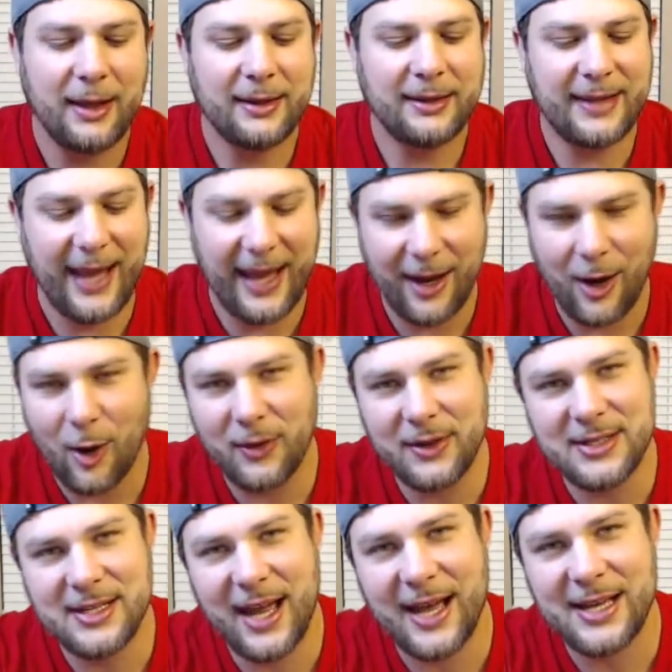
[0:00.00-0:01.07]
tag all
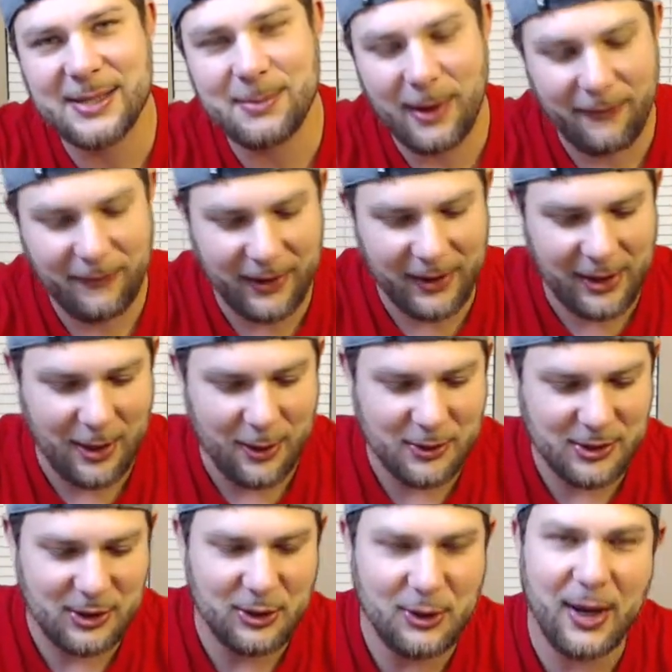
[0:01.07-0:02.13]
these guys in my videos
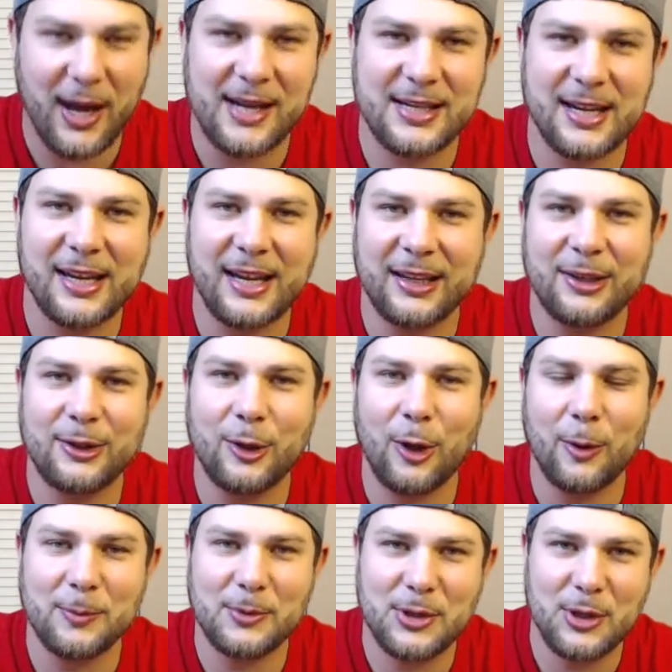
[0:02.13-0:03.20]
so you guys can get to
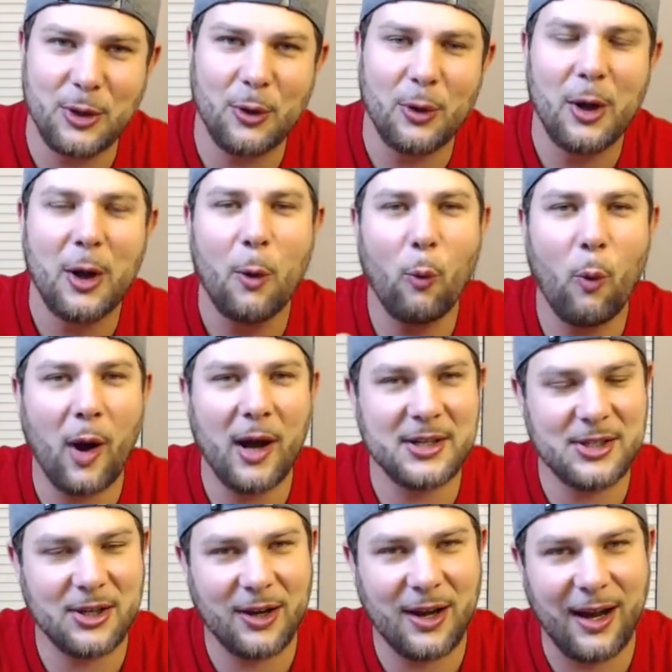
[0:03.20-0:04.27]
know them too
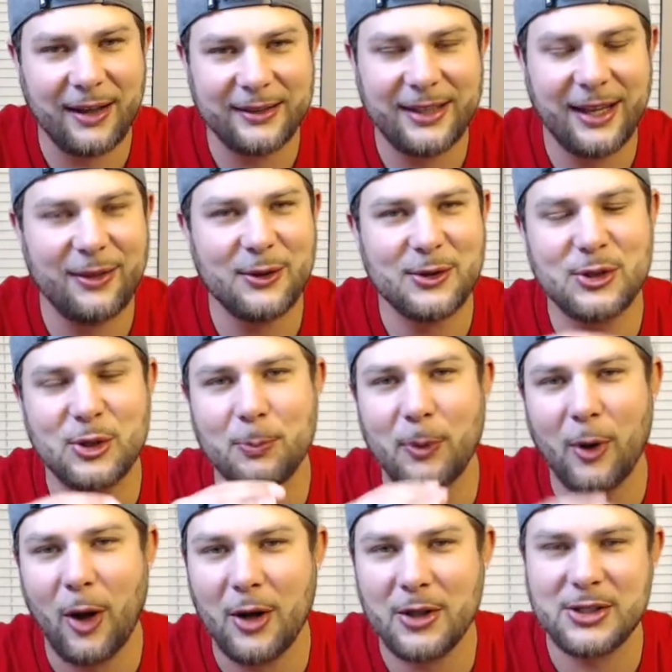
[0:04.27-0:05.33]
watch their content. They're super
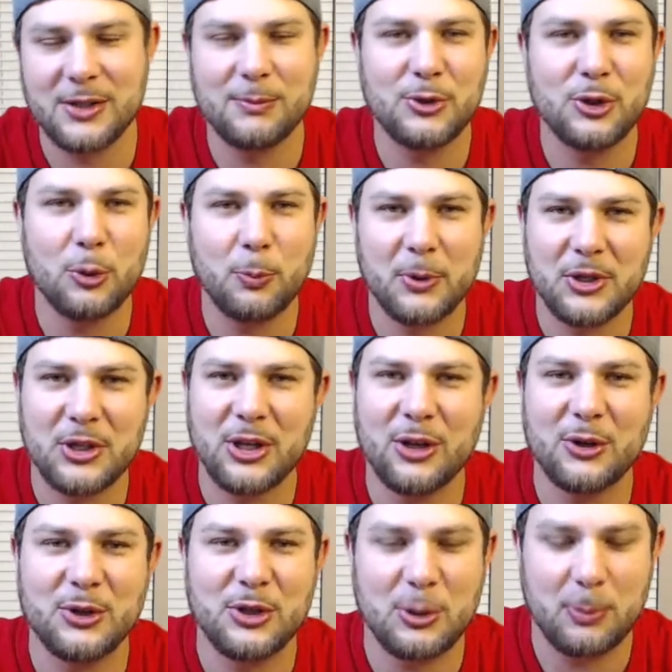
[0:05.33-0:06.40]
awesome, super
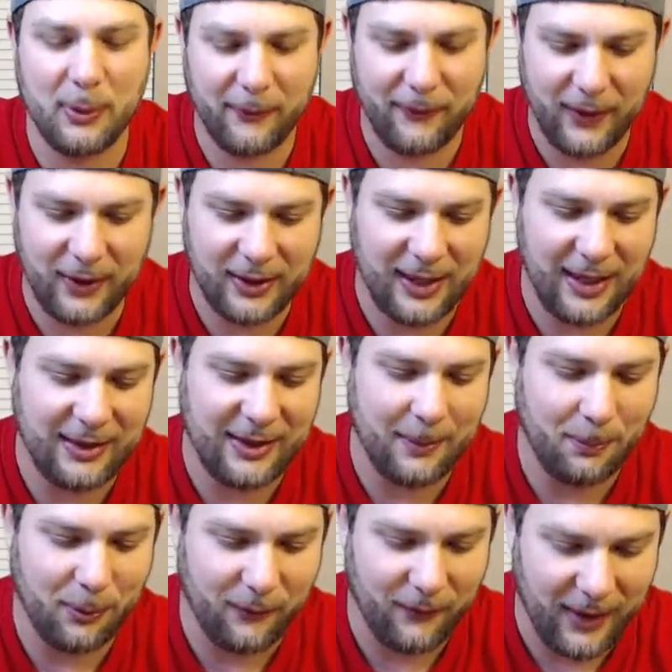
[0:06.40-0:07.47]
chill, super funny, and they
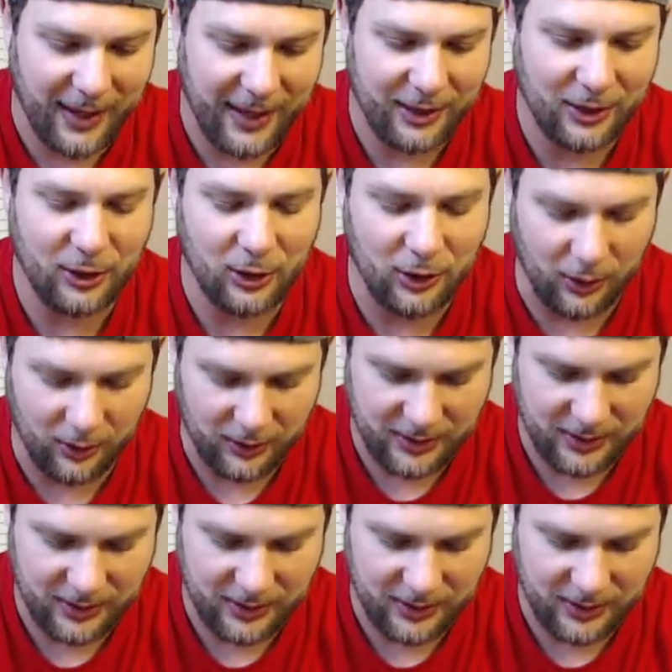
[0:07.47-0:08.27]
provide good